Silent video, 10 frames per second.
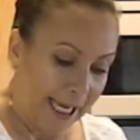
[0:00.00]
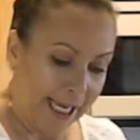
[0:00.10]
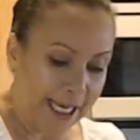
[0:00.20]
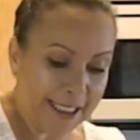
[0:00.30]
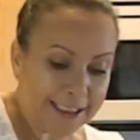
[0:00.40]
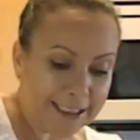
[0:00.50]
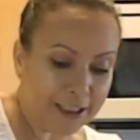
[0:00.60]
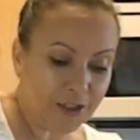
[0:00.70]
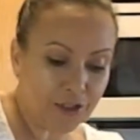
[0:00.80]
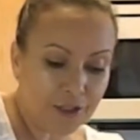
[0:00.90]
And
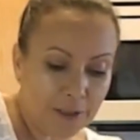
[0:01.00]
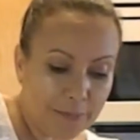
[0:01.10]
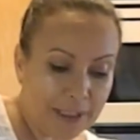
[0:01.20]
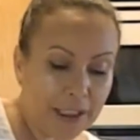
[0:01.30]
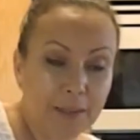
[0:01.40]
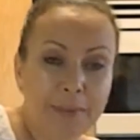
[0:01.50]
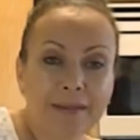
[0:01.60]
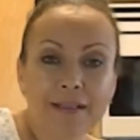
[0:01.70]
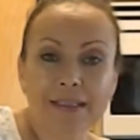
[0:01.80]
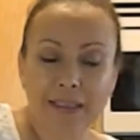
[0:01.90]
since you're going to be keeping
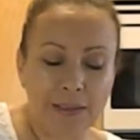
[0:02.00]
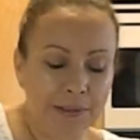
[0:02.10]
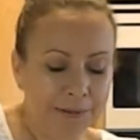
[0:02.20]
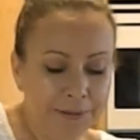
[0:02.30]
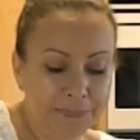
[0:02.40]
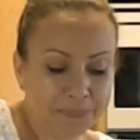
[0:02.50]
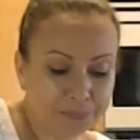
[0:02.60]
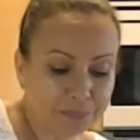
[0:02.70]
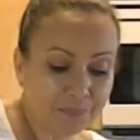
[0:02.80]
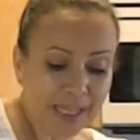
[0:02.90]

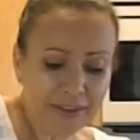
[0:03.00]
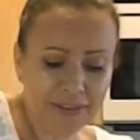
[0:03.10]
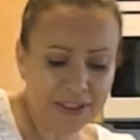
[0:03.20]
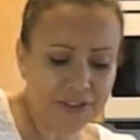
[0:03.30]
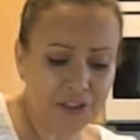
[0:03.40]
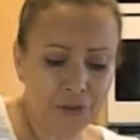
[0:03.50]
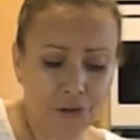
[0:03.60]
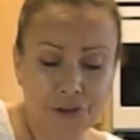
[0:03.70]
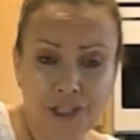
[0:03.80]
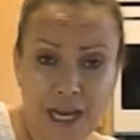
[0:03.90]
this in
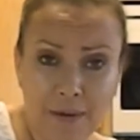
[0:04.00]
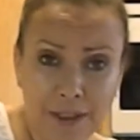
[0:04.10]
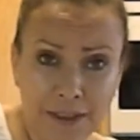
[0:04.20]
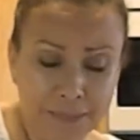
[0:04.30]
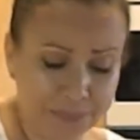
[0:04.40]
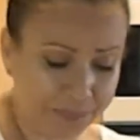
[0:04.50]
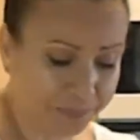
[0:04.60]
your shower,